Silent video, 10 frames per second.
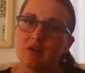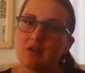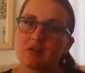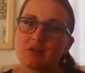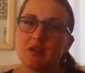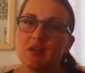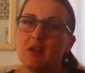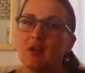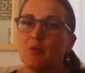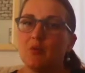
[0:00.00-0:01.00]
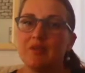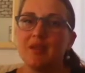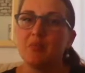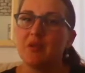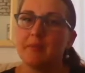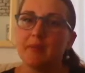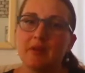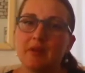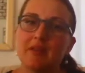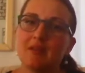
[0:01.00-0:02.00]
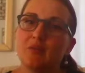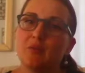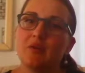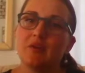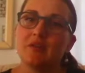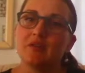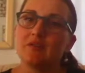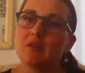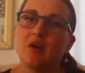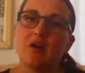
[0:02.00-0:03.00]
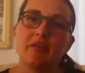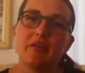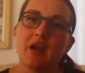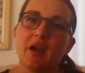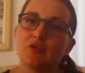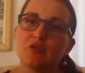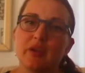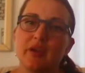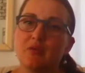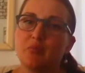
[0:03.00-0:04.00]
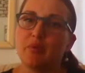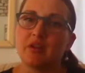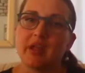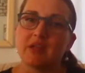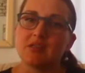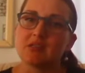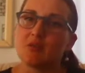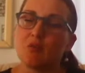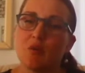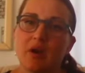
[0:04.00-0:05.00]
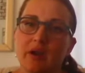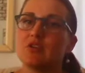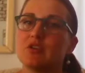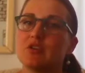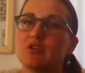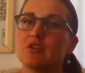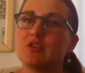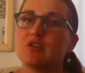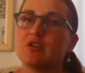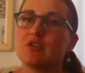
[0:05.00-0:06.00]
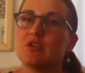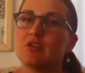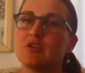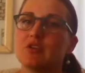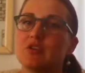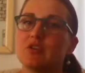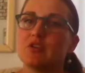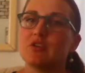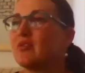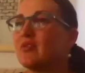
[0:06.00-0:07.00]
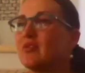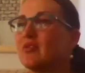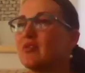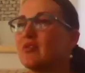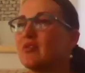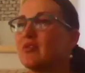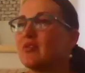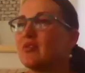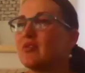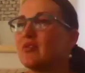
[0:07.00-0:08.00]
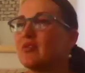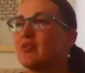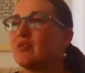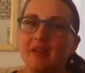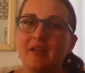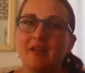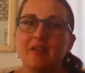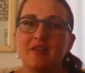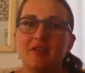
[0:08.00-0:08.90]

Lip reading: Ask, would there people in the world, are they out to get Bill Gates, and why? Microchipping through that audible, why?